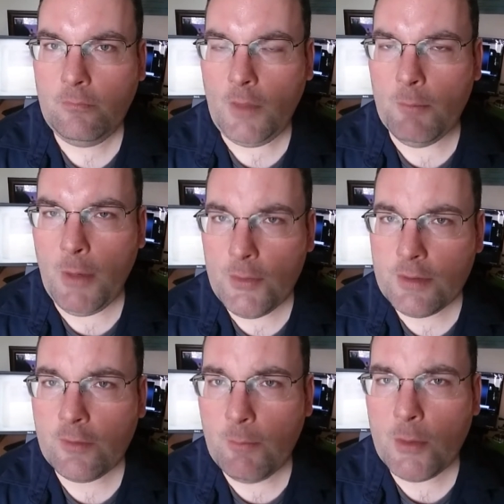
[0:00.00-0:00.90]

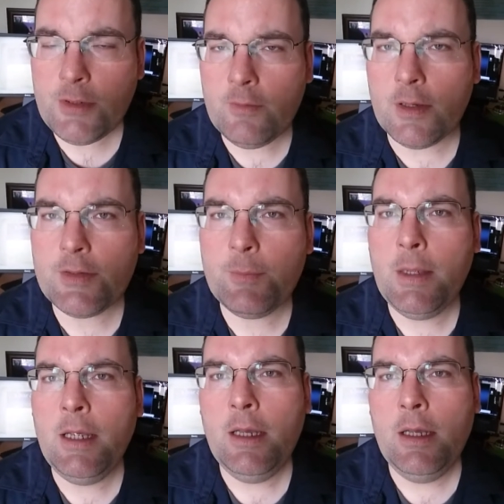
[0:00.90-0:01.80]
For most of us,
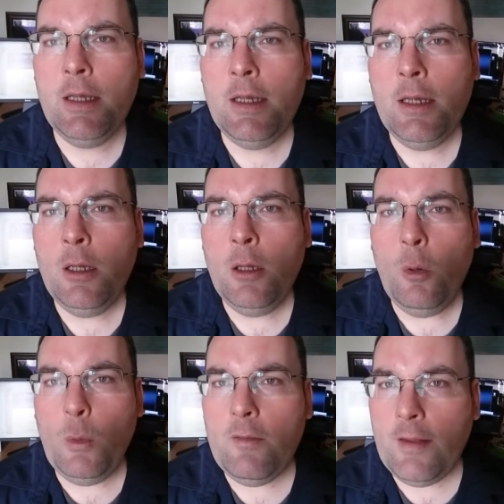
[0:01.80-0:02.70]

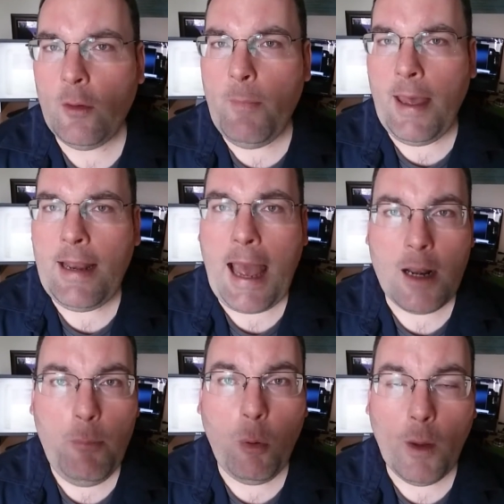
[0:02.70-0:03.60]
we've either been at a
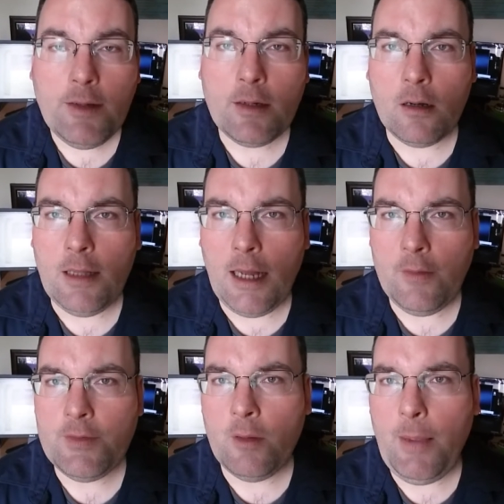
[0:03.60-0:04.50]
point in our
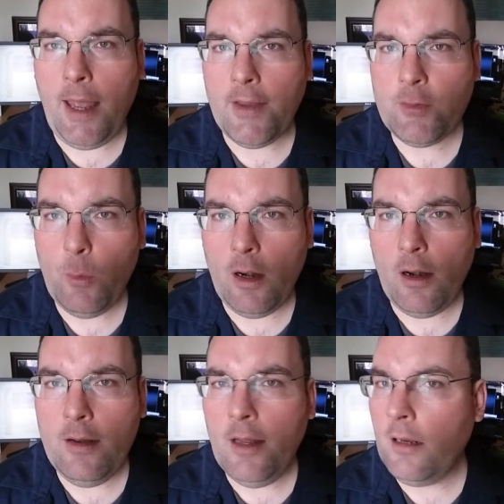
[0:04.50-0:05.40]
lives in the past where
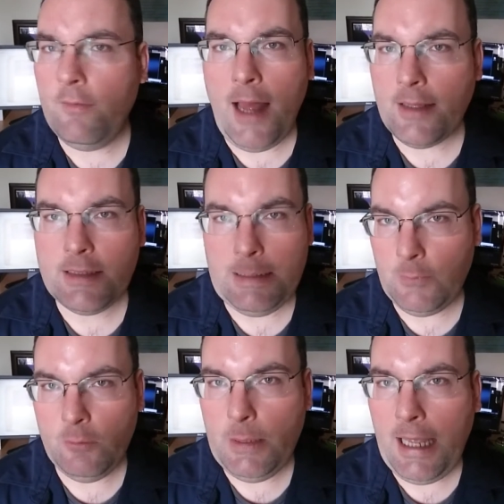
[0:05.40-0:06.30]
none of that seemed
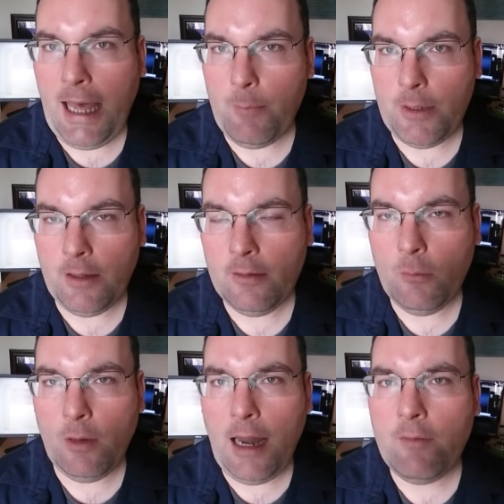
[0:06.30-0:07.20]
to be happening,
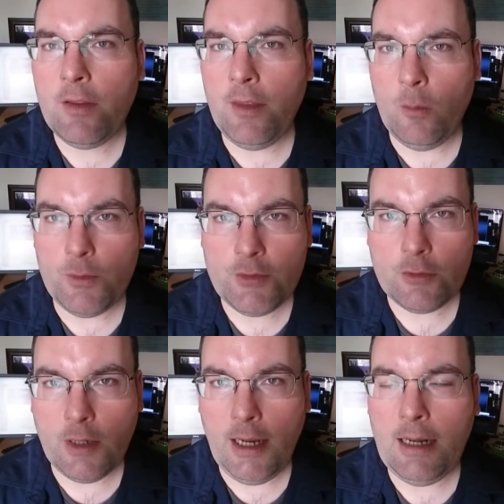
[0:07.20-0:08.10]
where everything was
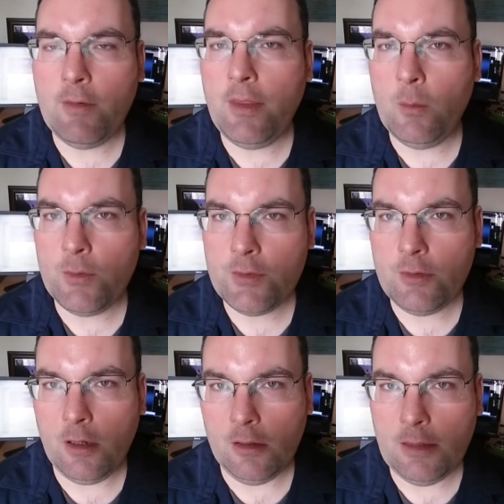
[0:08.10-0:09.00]
strain, everything was
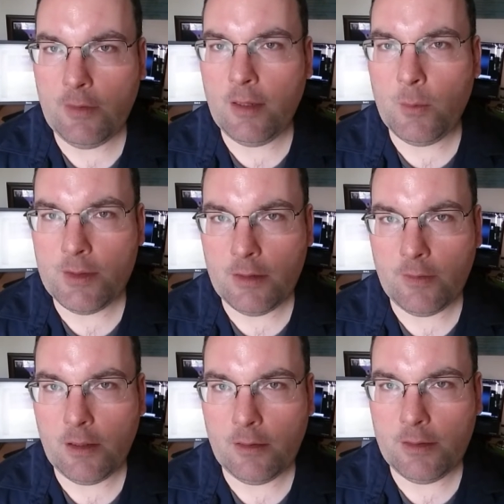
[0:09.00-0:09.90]
struggle, everything was
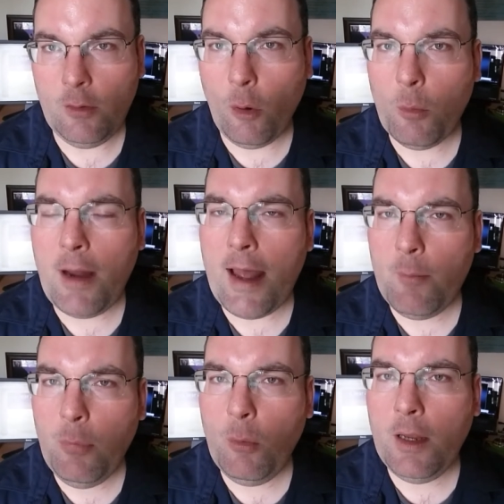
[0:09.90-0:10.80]
difficulty, or we're at a
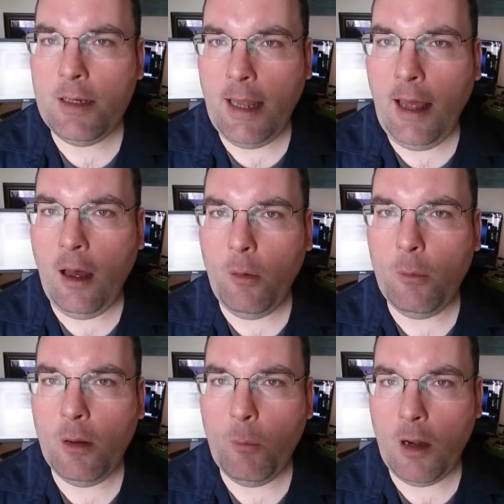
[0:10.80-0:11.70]
point
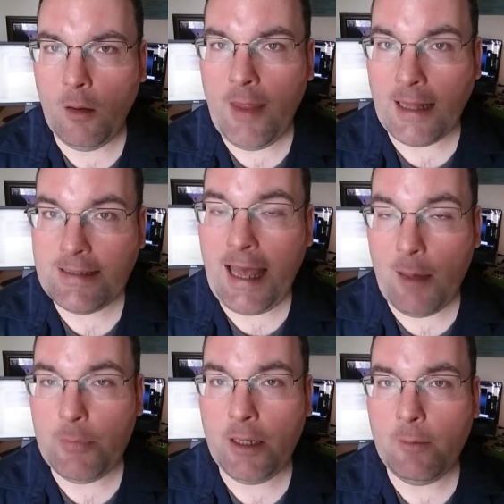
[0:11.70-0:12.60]
now where that's
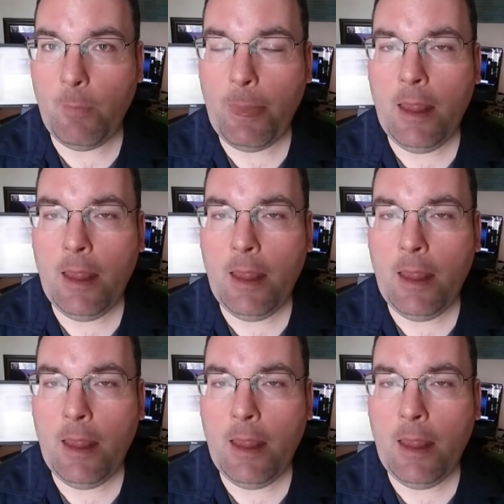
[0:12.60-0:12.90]
happening